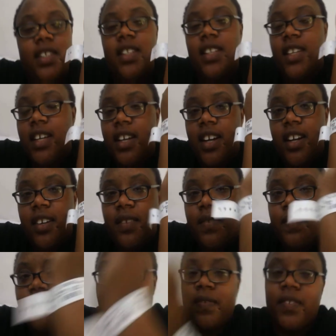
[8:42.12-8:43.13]
to the ER.
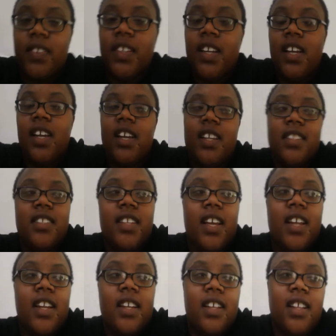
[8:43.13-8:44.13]

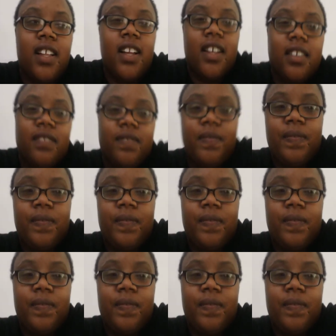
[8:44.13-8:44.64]
10 o'clock.